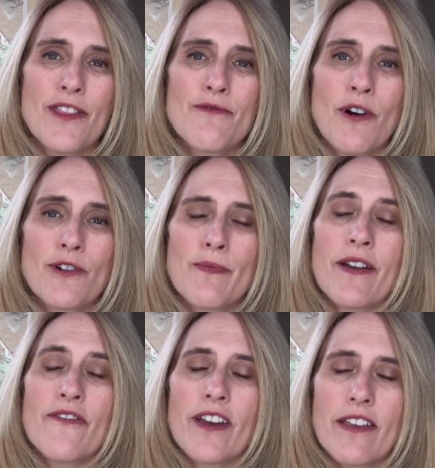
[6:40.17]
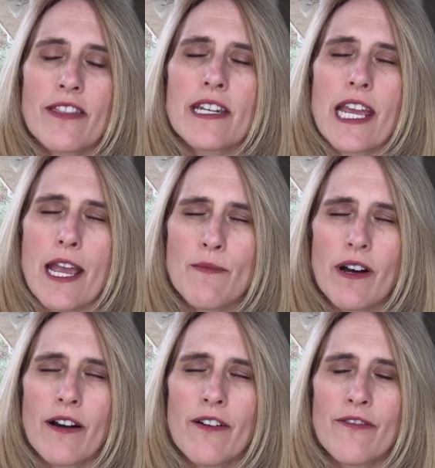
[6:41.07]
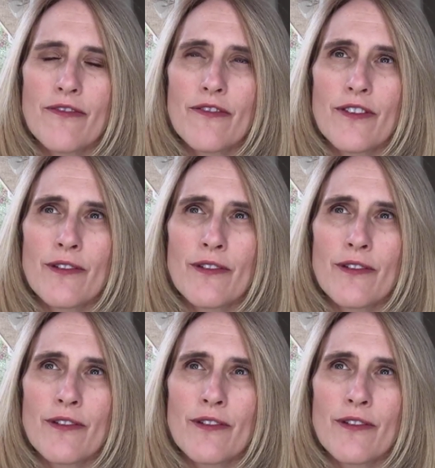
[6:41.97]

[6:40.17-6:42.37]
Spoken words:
The name of